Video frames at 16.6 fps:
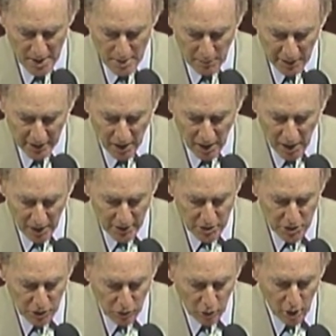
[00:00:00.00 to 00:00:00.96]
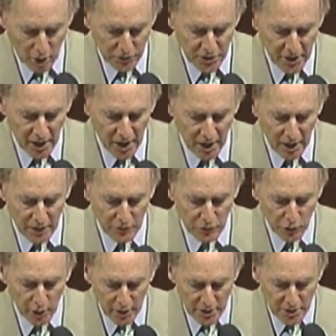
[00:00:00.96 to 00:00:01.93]
My colleagues across the aisle have
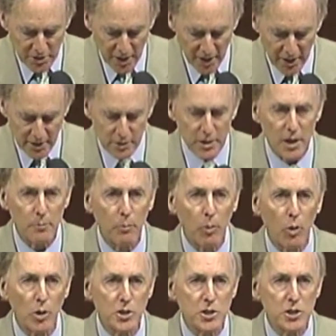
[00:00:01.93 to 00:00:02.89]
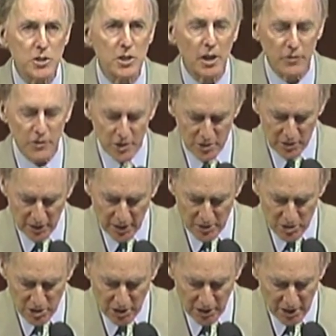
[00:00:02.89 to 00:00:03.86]
criticized portions of this
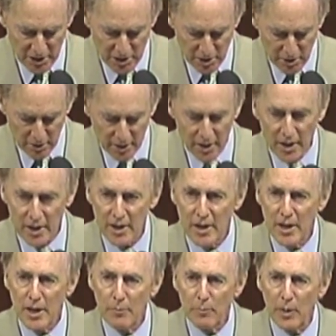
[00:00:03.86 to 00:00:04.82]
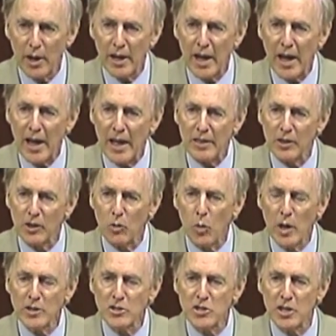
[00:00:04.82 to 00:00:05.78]
legislation, but the
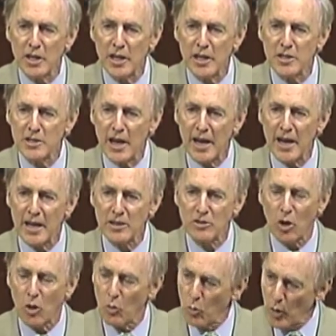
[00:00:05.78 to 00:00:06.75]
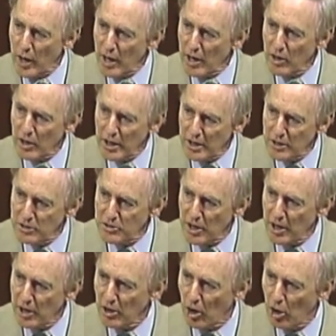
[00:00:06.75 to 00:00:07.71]
question is asked, where is
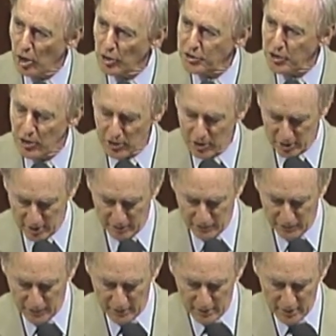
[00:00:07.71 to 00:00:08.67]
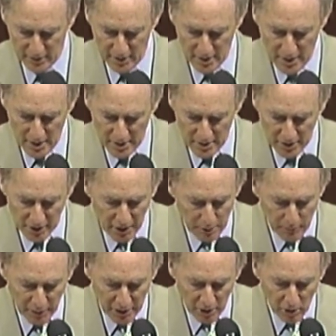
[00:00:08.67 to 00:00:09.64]
their alternative? There
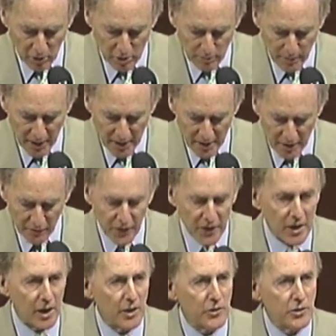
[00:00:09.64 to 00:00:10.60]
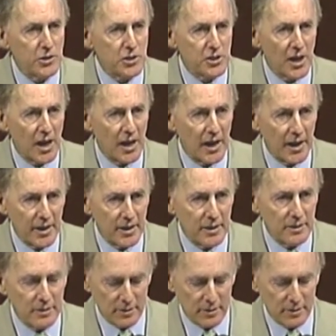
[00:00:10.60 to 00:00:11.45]
can be no debate if the other side